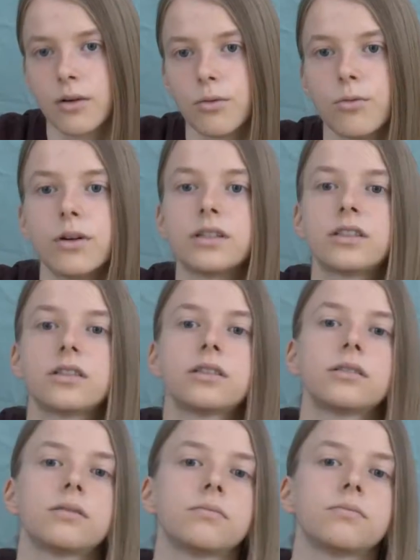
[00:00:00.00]

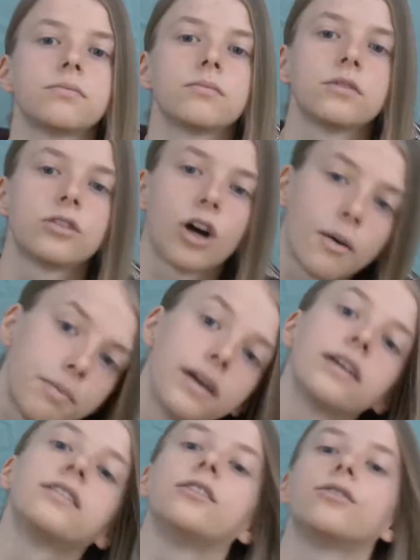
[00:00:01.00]
which
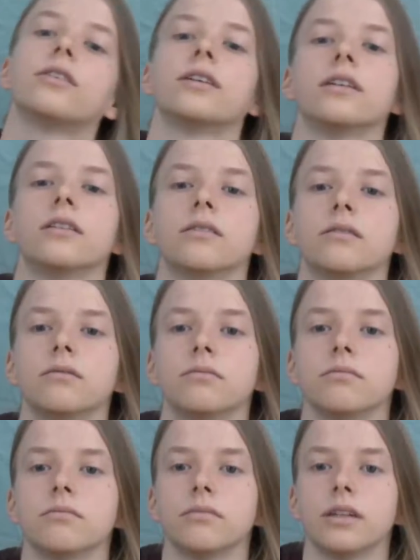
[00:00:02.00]
topics it
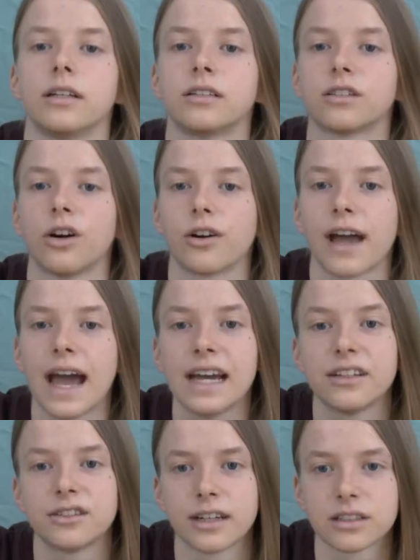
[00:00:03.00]
is
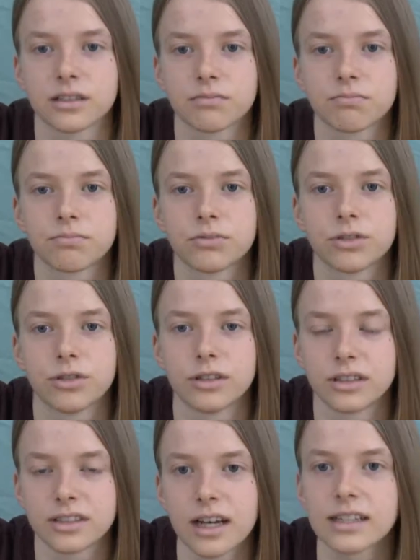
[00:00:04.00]
okay to
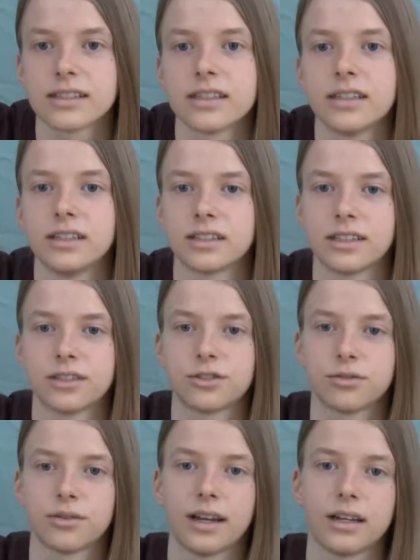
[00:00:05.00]
discuss in a
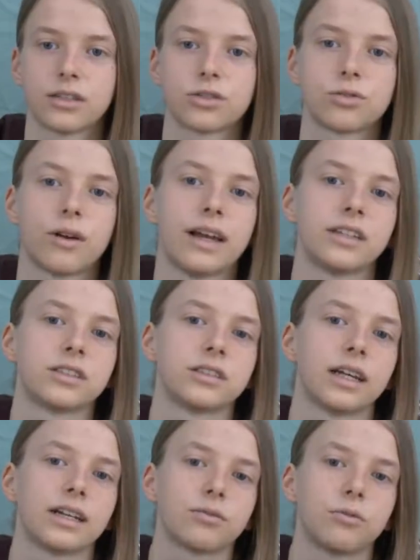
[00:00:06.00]

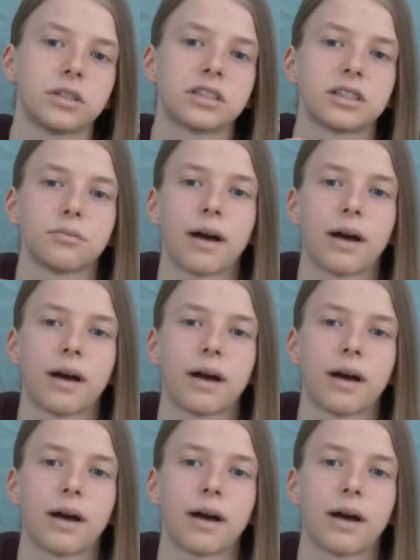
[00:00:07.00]
situation at which